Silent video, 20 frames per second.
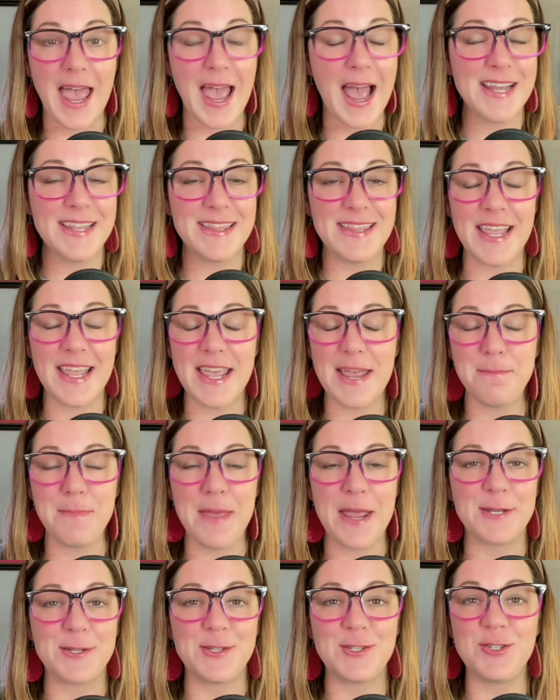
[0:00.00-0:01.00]
I think it
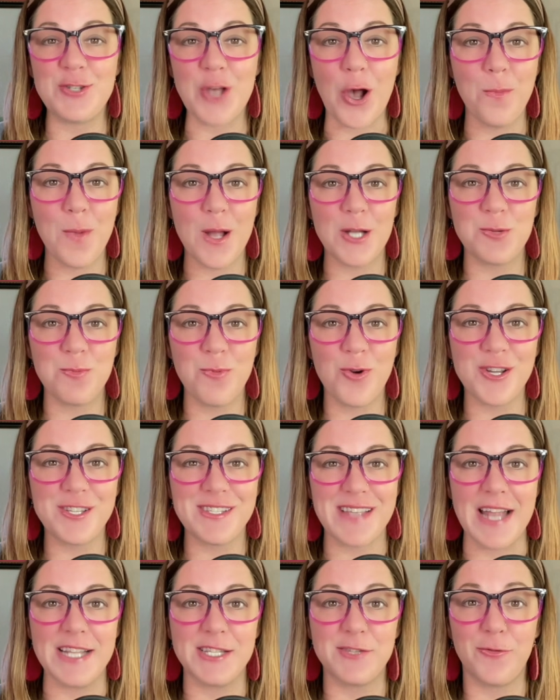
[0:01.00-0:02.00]
makes so much more
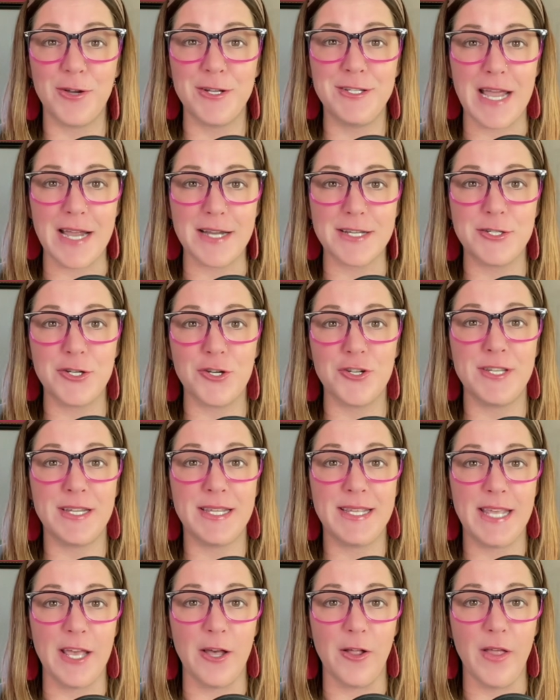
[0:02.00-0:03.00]
sense for Dexter to
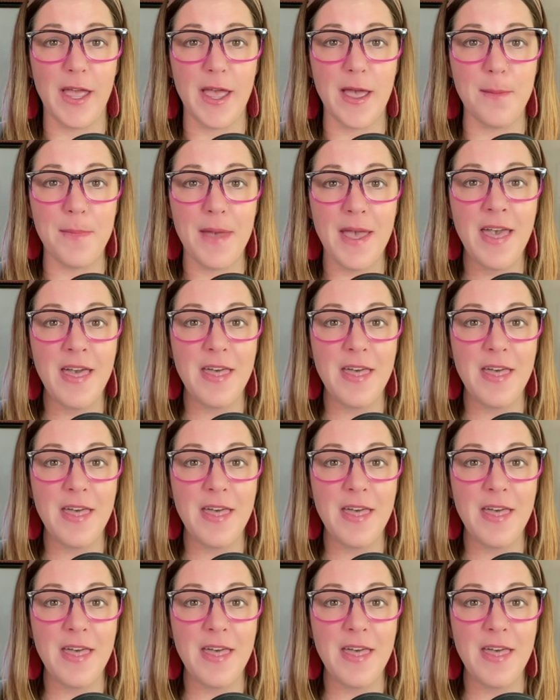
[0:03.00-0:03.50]
kill him